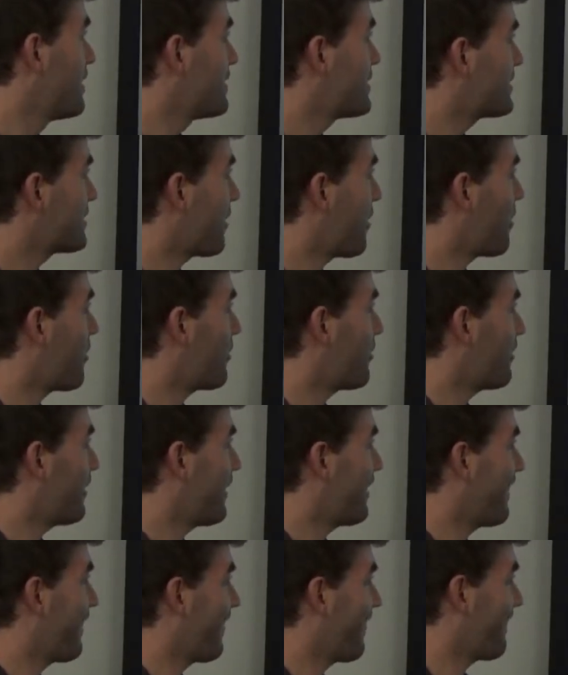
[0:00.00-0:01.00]
So
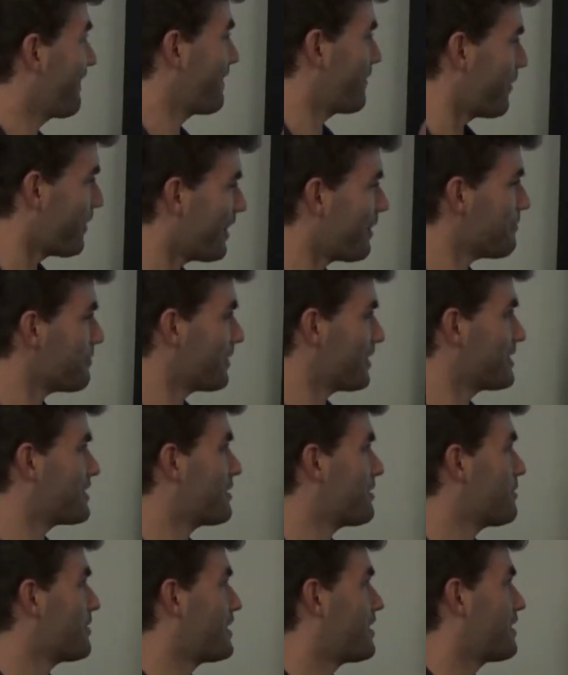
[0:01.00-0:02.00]
what I want
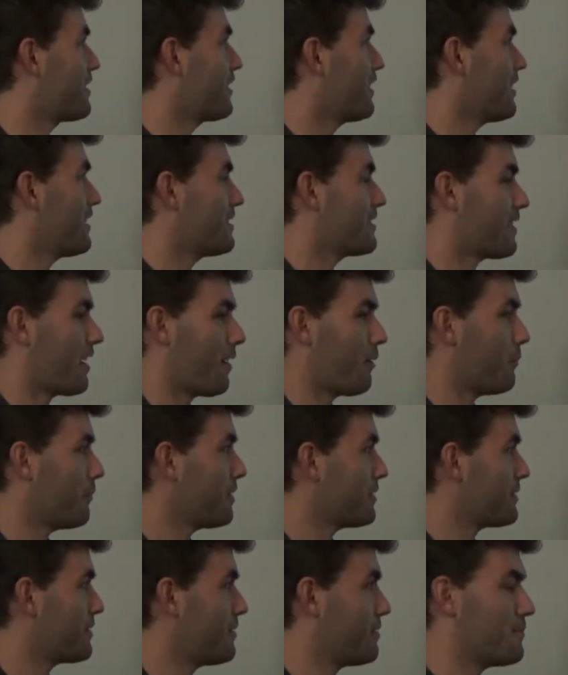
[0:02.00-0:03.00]
to do here is I
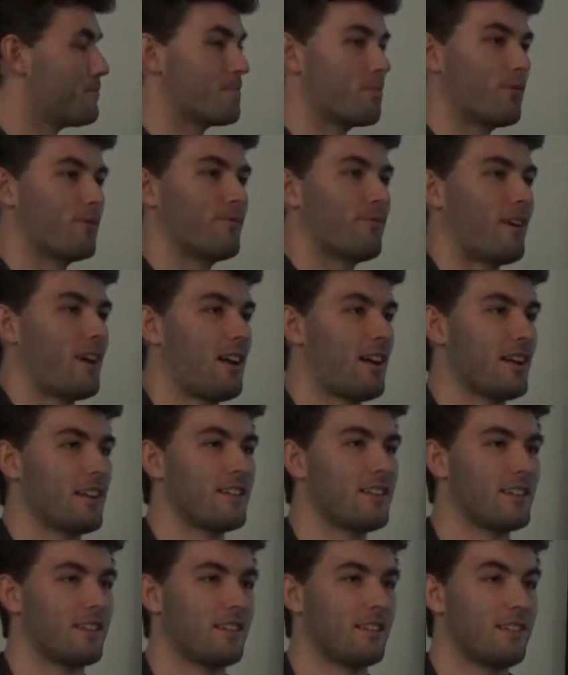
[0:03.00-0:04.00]
want to
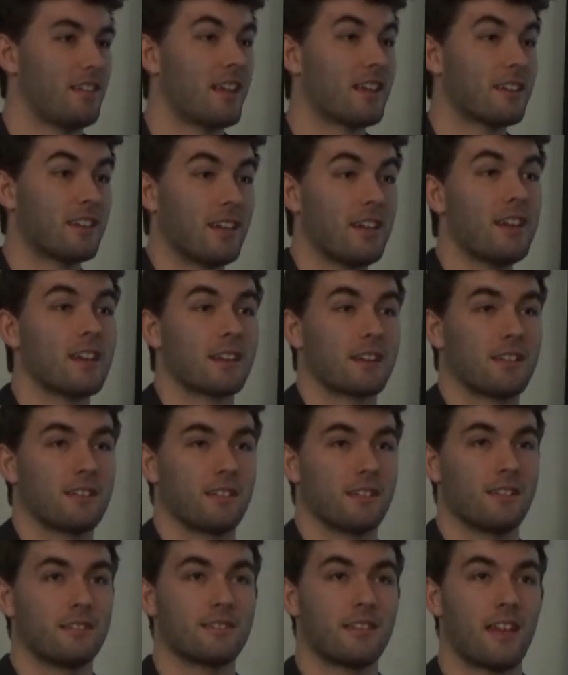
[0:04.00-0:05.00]
provide a kick
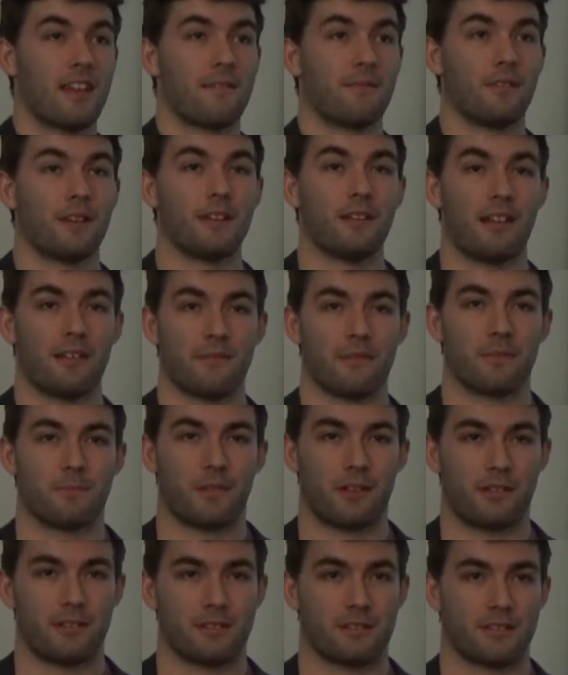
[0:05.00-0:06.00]
to every 11th
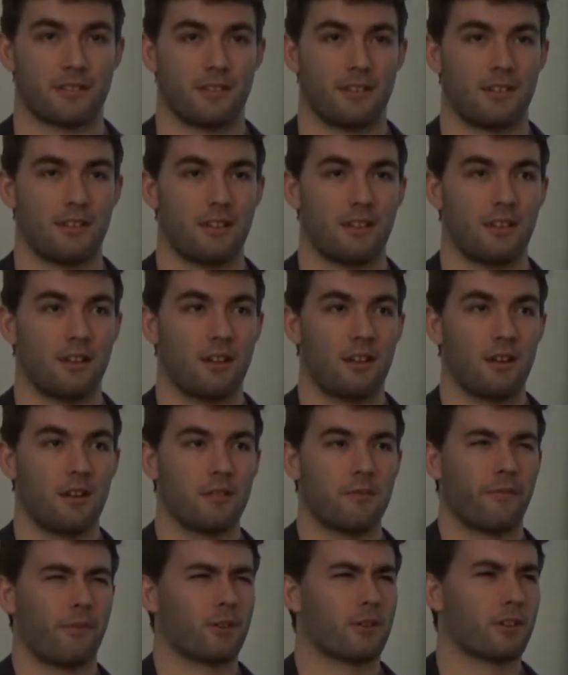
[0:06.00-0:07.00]
bunch.
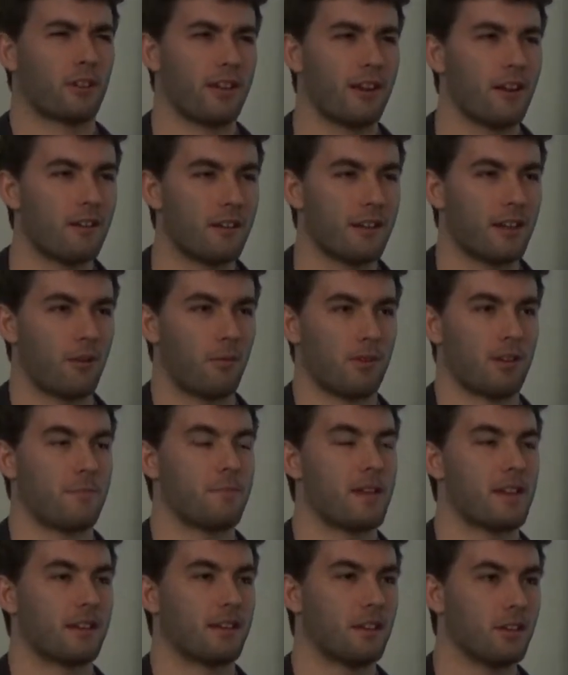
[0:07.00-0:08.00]
For clarity, I want to
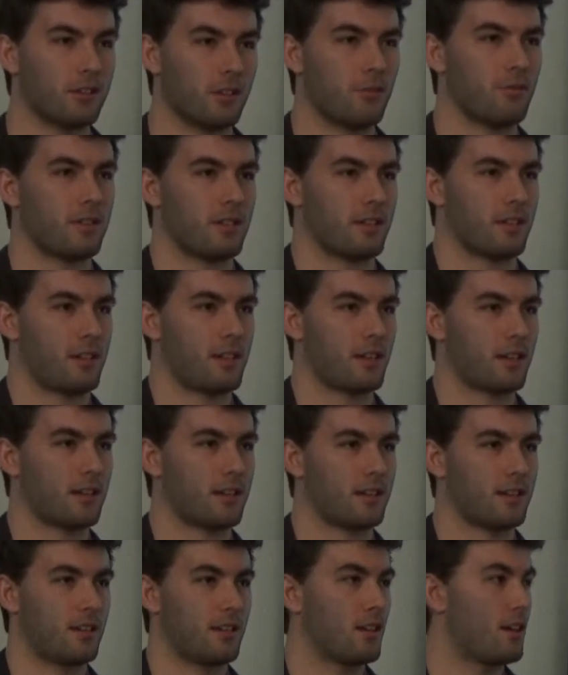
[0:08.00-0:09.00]
make it a unit
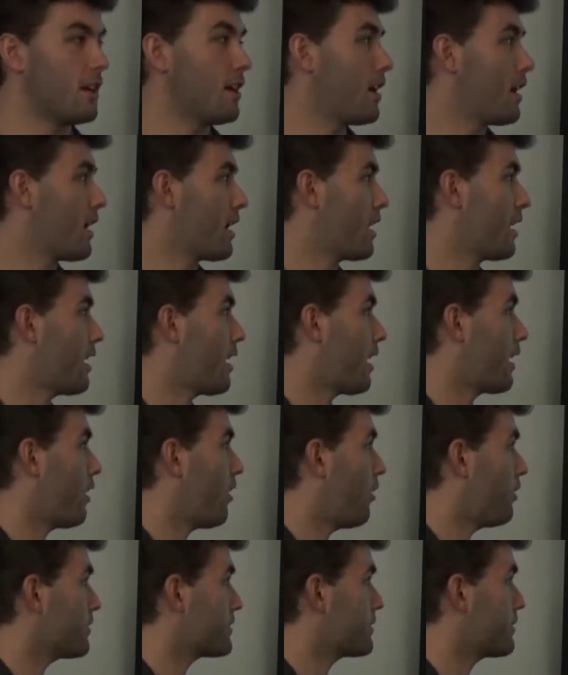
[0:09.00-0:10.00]
kick. And I
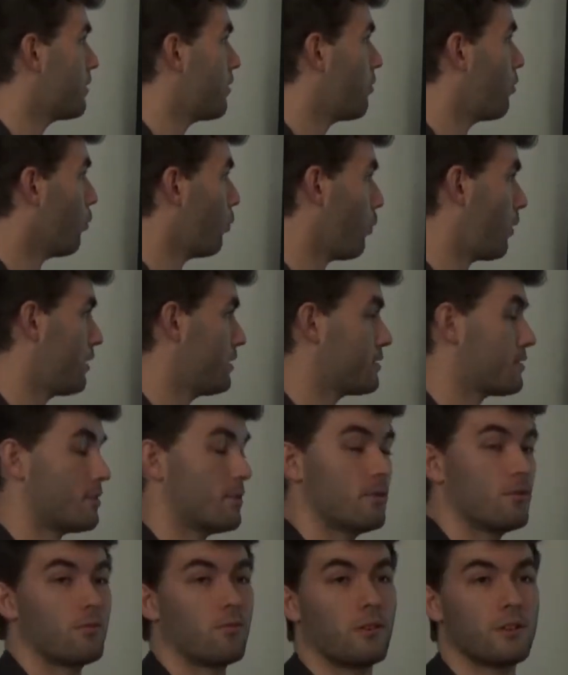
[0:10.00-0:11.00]
also want
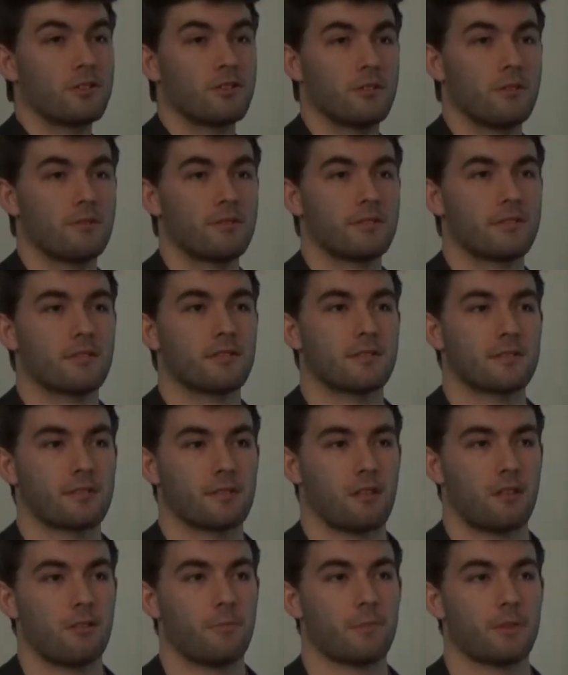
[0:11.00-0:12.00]
to reduce the
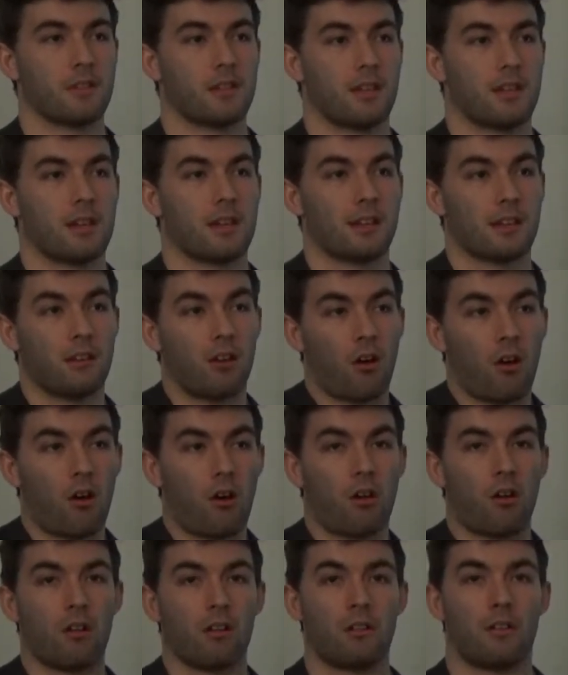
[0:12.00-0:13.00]
slope and kick at
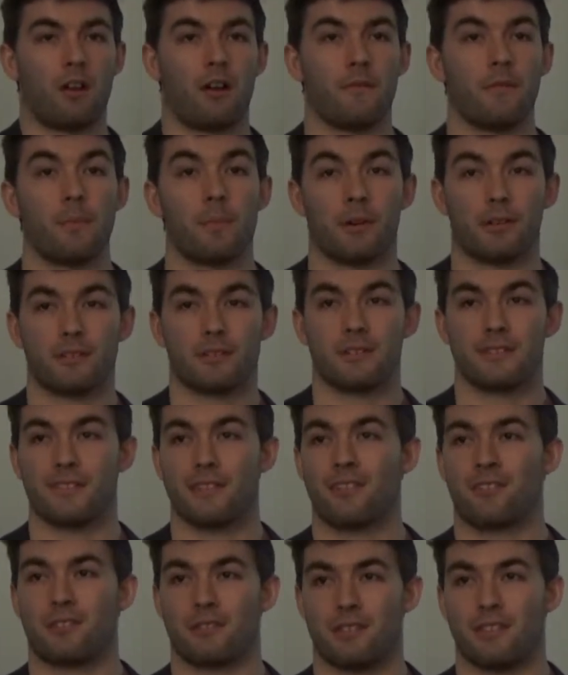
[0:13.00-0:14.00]
all of the bunches
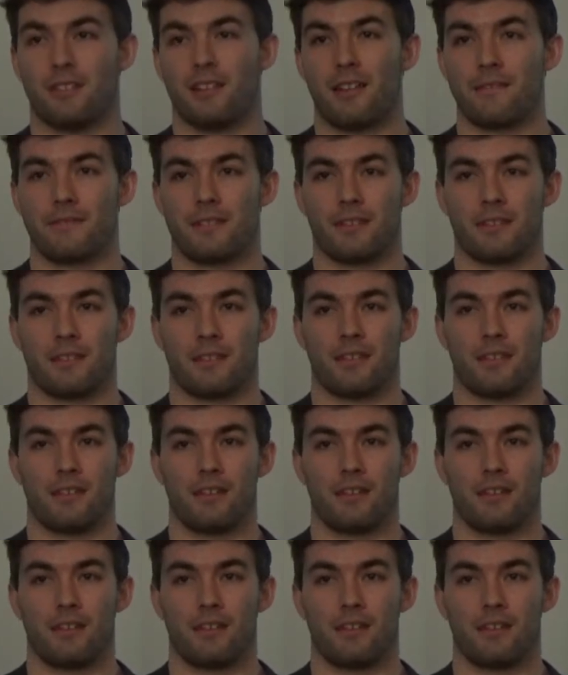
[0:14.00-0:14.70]
that aren't the 11th.